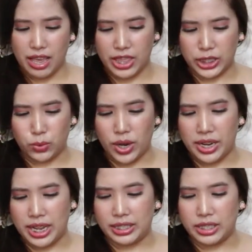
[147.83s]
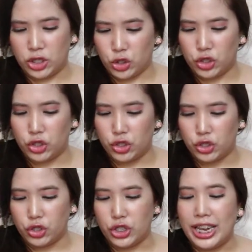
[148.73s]
This one is the
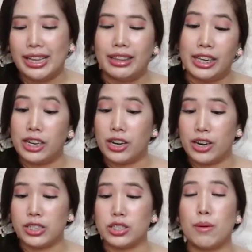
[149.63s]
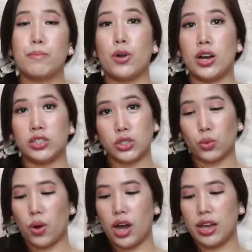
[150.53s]
Cheek Leaders Bronze
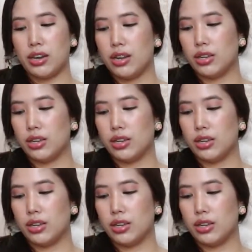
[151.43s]
Squad.